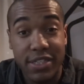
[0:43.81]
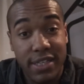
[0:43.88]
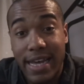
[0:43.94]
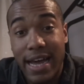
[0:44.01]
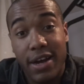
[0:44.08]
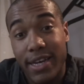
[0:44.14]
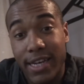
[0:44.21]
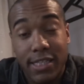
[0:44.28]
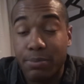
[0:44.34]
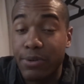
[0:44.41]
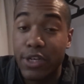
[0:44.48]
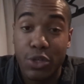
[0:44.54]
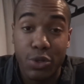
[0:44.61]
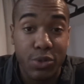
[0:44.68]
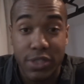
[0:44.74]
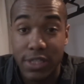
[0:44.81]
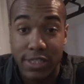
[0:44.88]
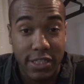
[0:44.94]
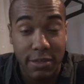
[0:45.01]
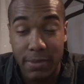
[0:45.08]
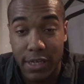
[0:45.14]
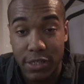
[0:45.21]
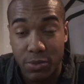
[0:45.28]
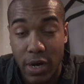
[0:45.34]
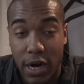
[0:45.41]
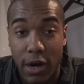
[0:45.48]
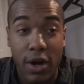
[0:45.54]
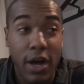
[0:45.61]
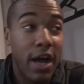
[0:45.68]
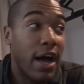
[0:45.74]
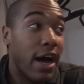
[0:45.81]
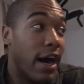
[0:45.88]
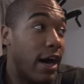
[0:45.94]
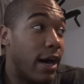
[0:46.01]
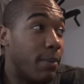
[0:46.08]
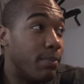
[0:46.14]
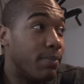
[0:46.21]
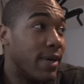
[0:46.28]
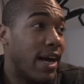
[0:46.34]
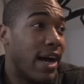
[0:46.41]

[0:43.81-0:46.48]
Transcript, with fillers: So the calculator is pretty useless to me as well. Um,